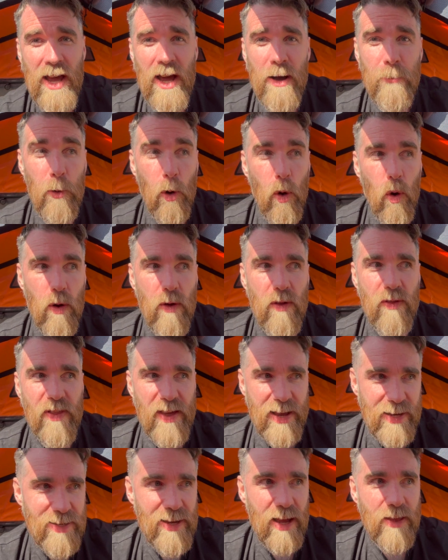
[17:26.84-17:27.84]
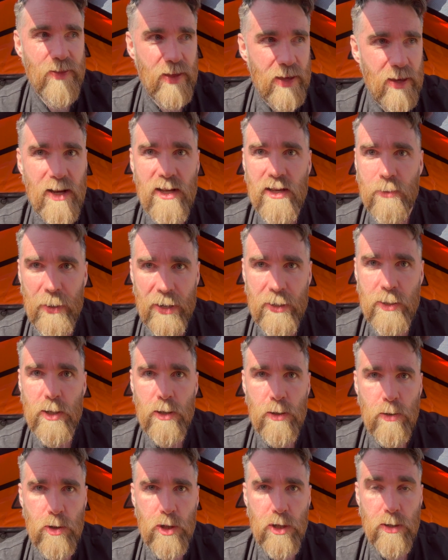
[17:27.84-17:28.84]
but this, I think, is a better
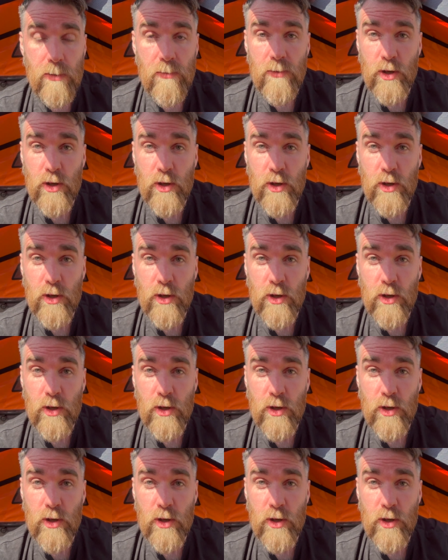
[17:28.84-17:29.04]
solution.